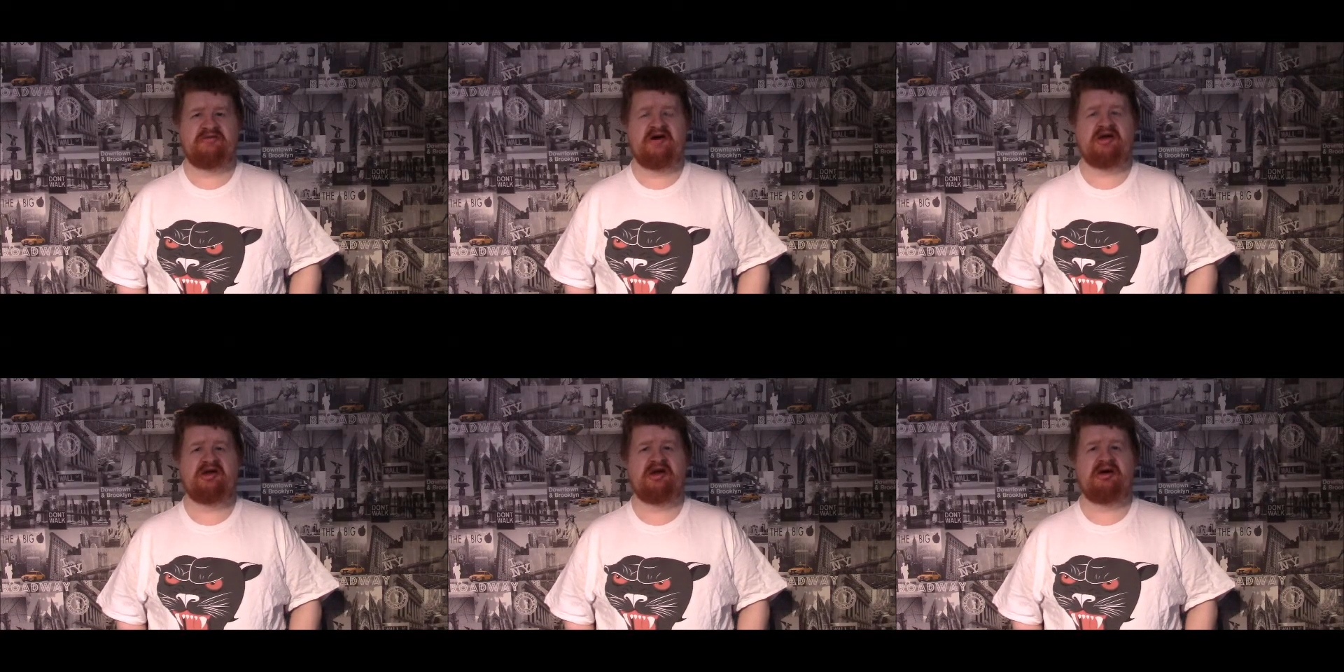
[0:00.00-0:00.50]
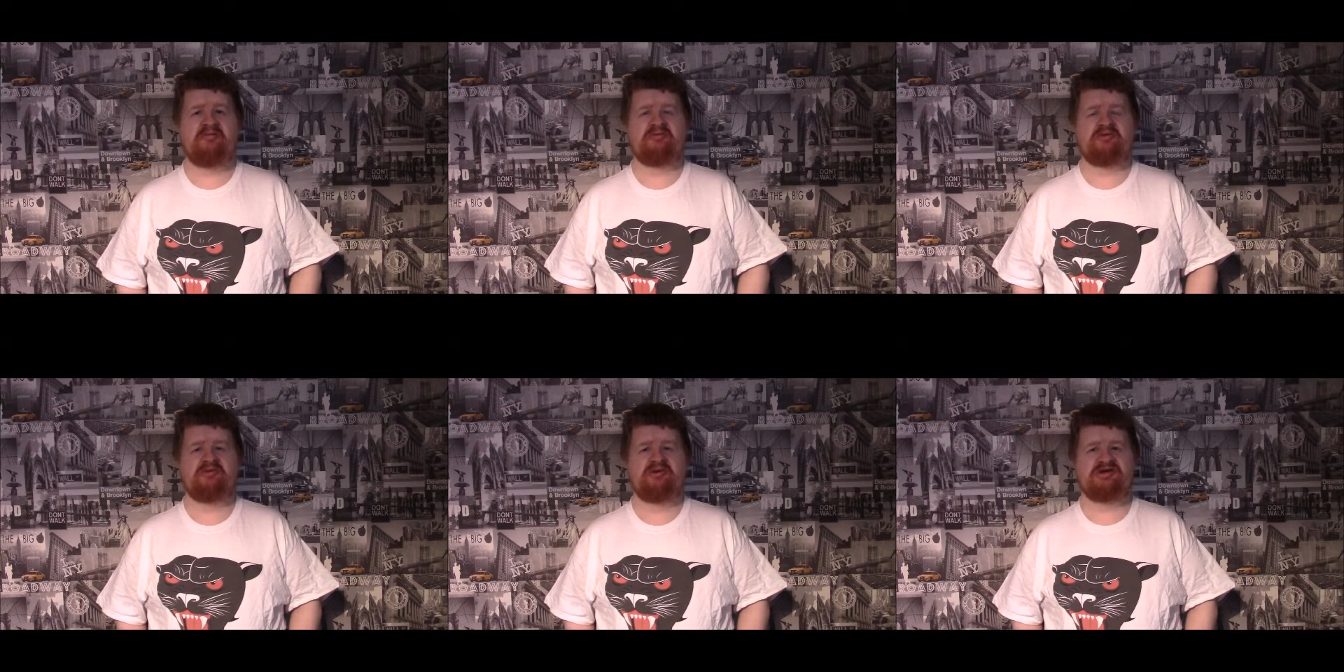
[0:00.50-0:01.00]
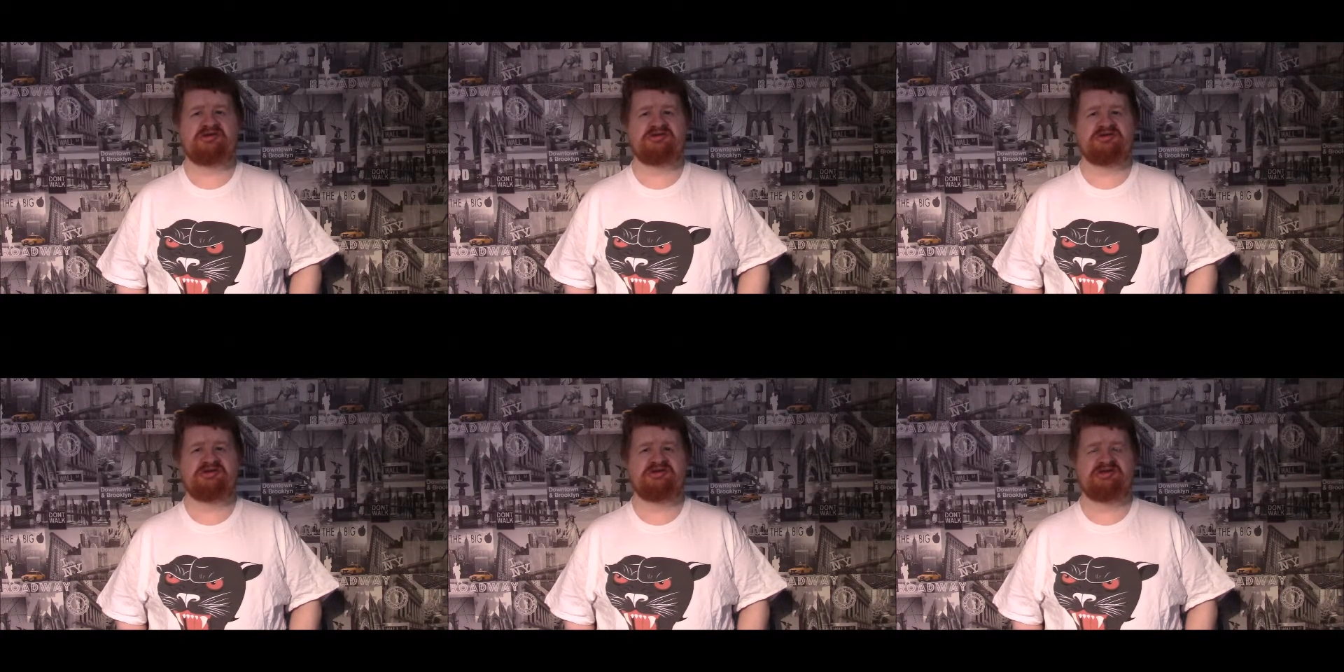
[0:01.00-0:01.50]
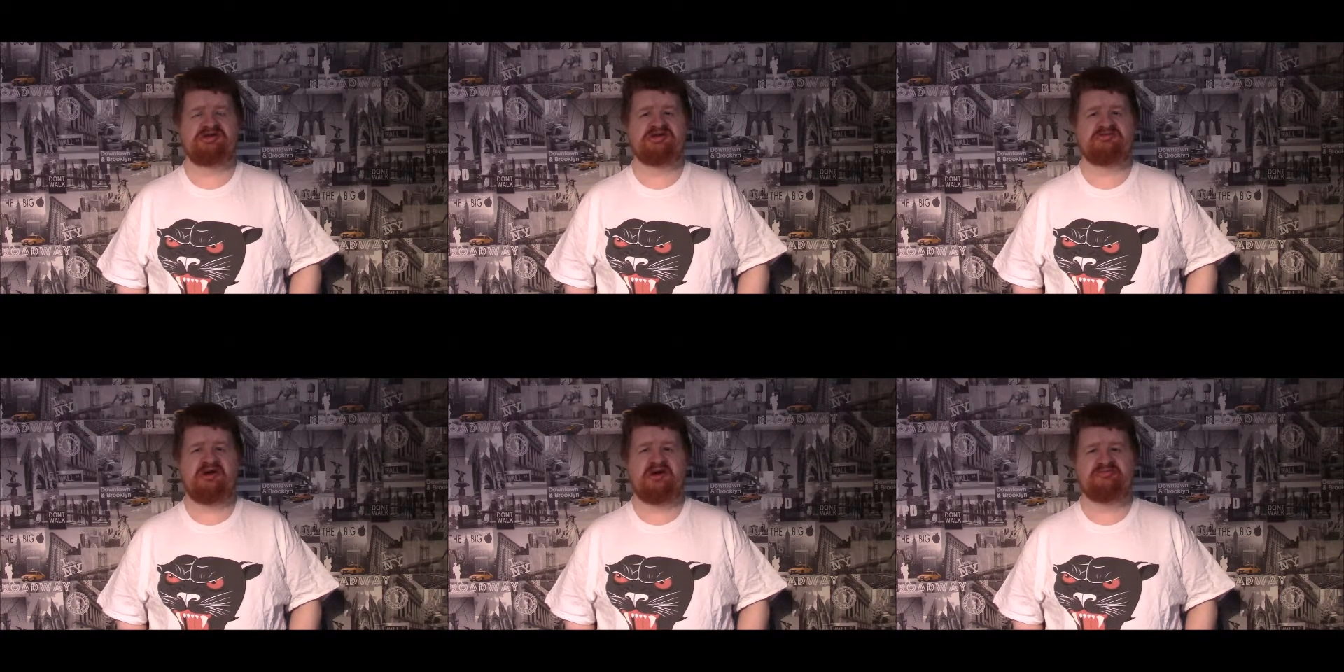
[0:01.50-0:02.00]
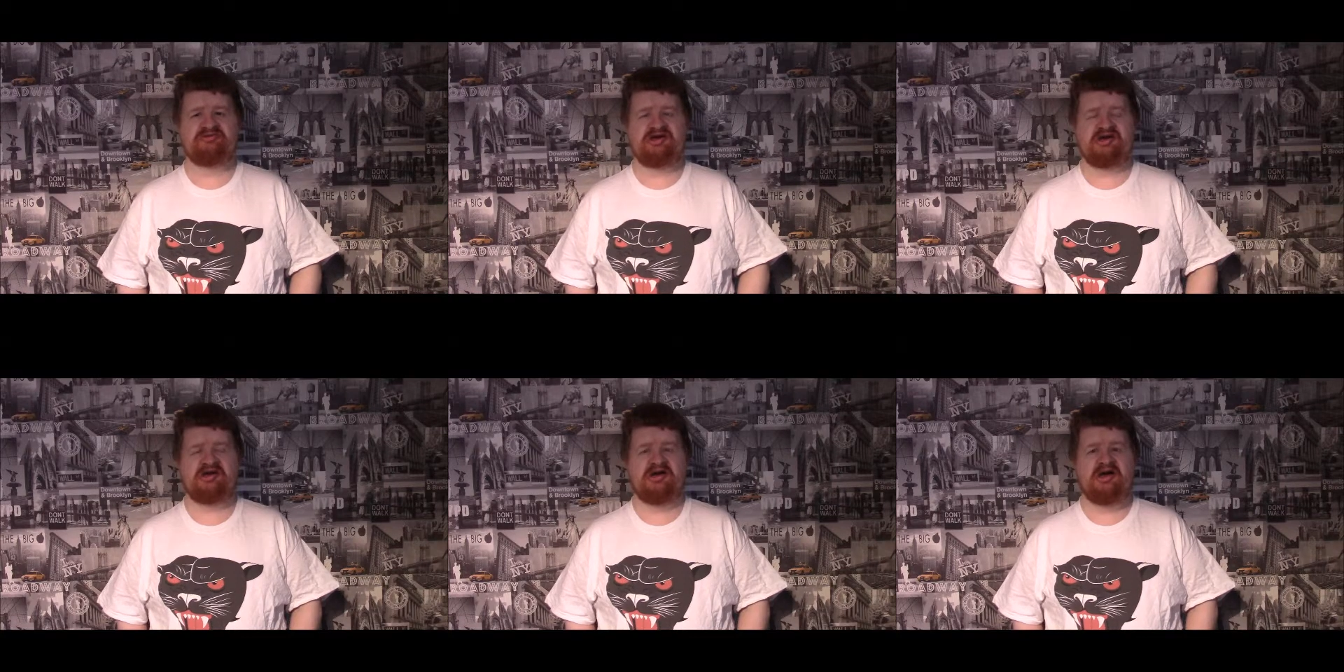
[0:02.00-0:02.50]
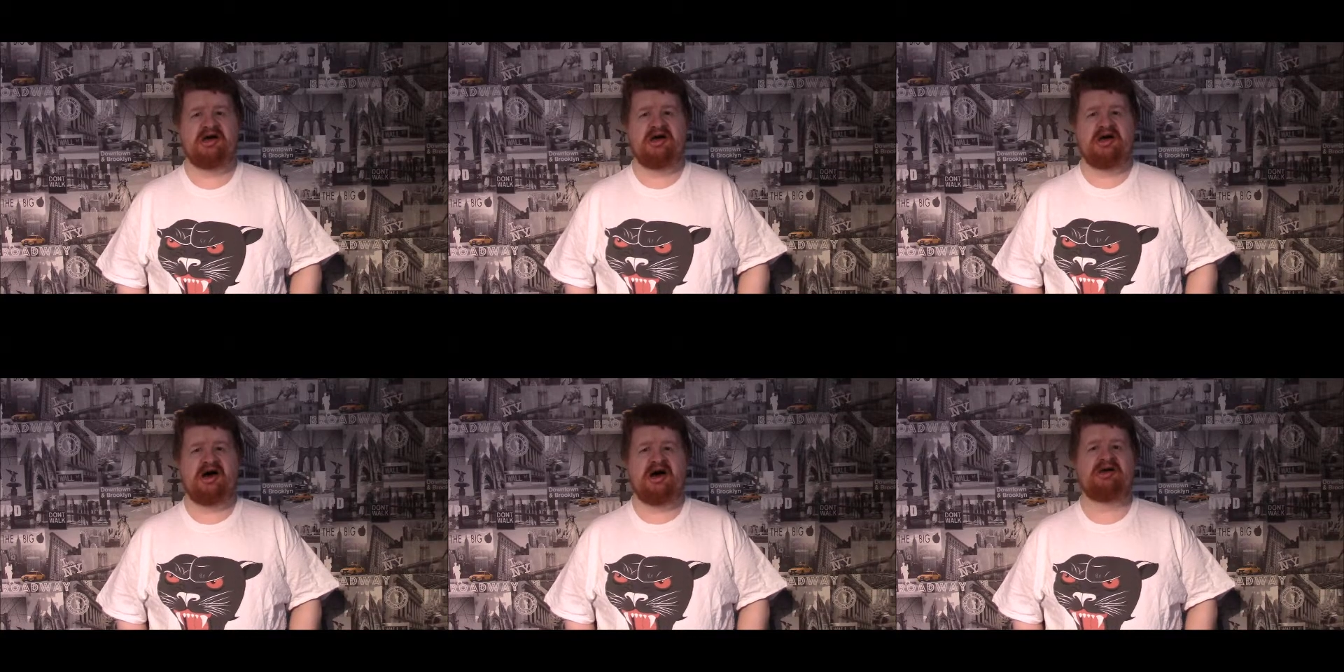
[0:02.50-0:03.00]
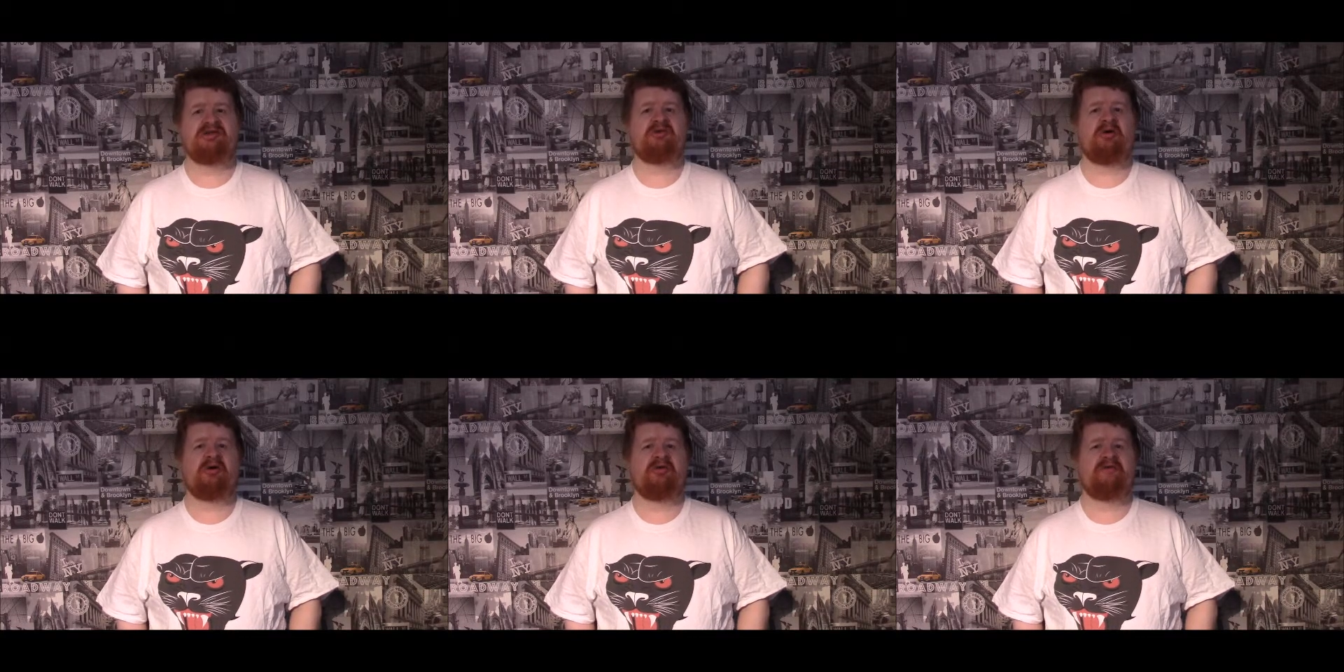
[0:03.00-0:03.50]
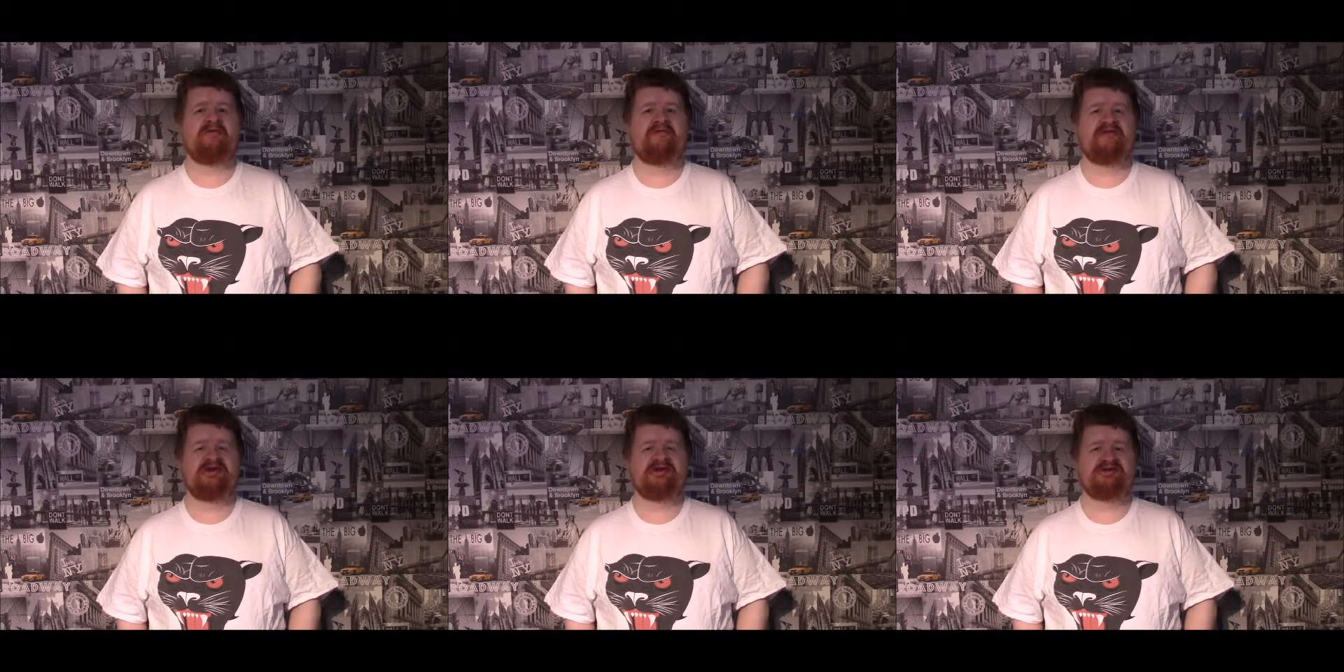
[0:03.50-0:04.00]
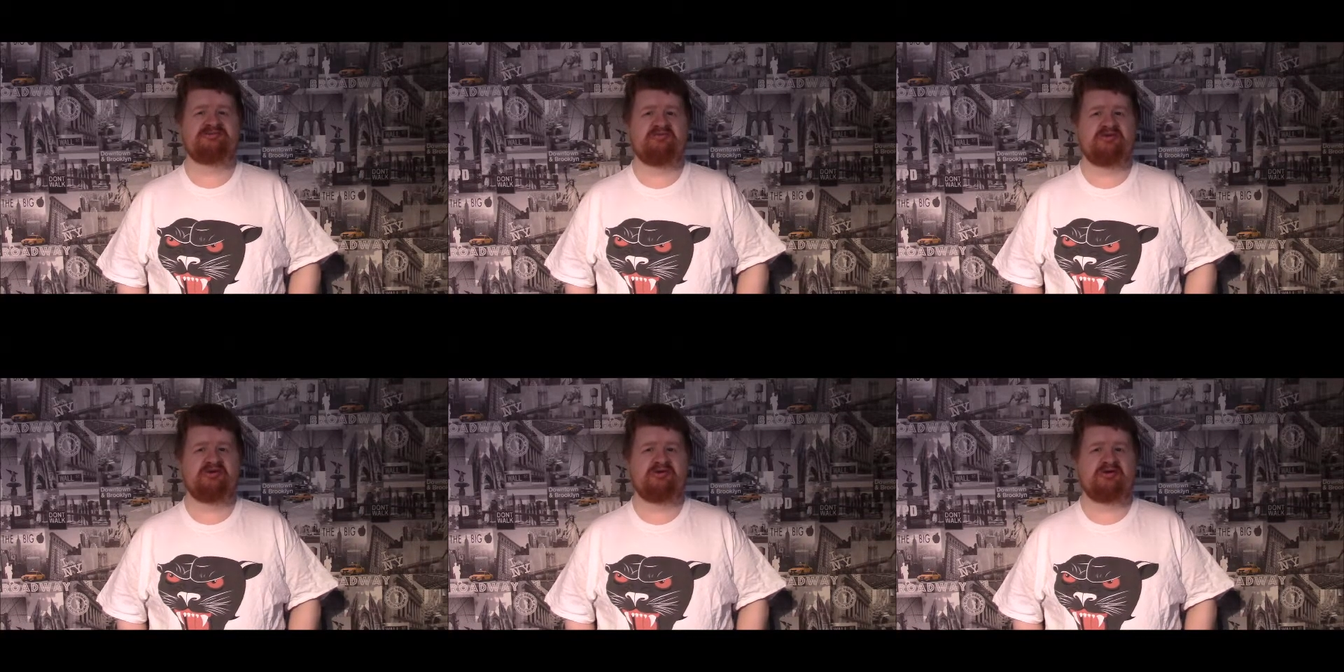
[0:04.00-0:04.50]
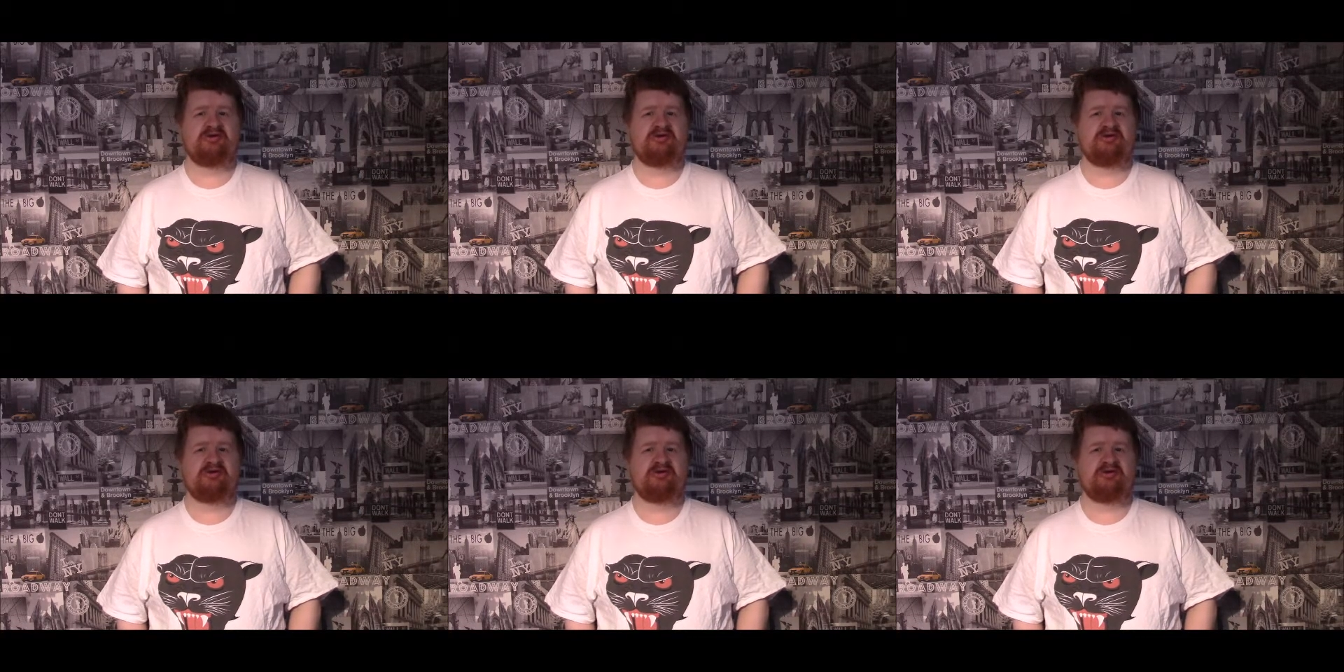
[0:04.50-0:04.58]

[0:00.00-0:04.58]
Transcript: via Pro Wrestling Sheet's website and on Facebook